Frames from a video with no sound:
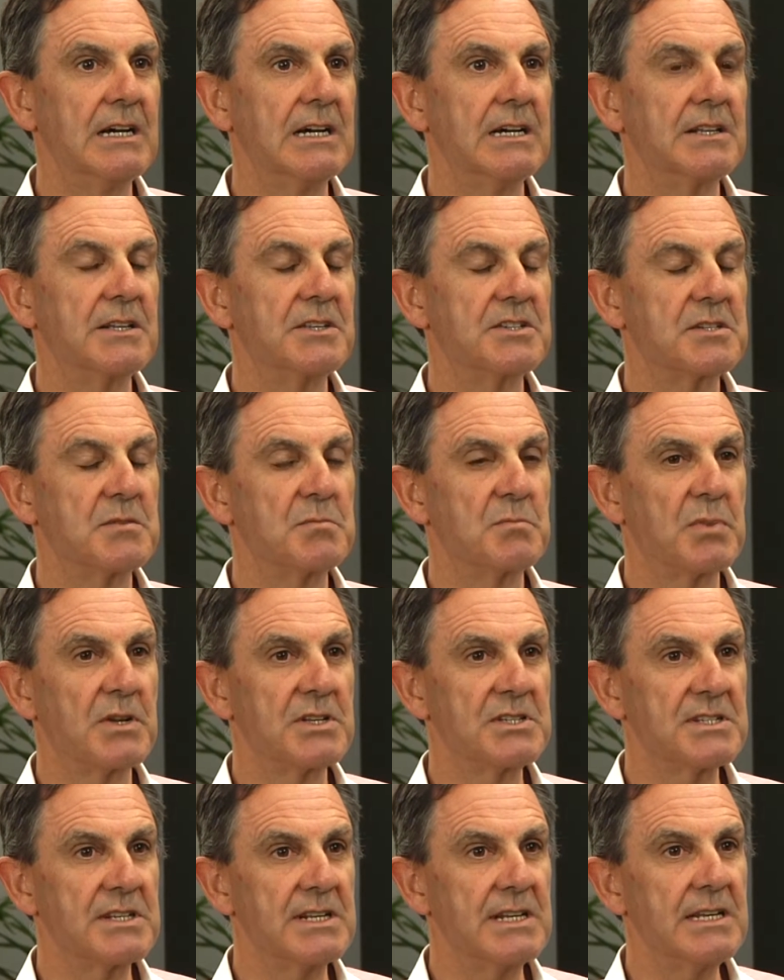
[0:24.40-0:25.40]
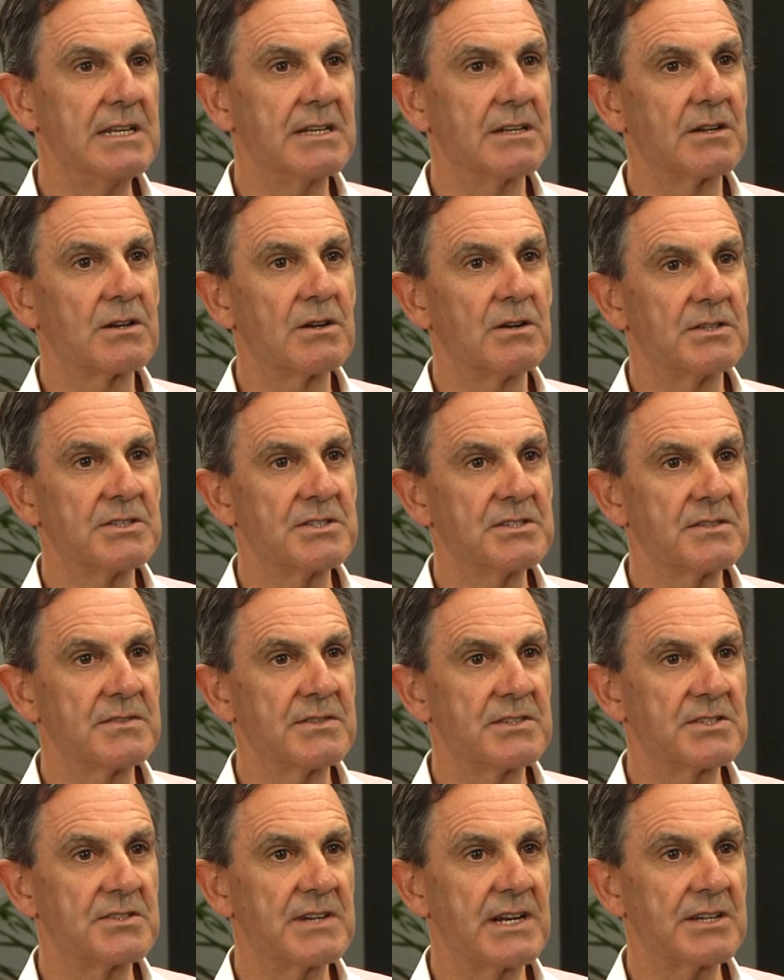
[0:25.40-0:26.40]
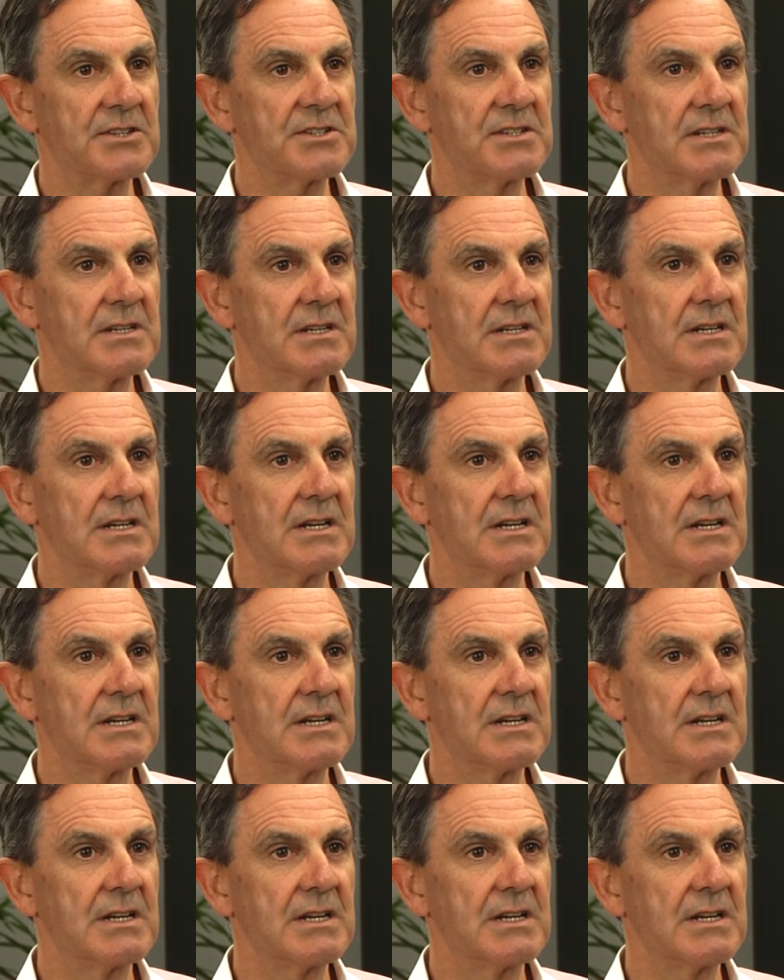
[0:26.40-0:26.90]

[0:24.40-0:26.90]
the simplicity and cost of the structure,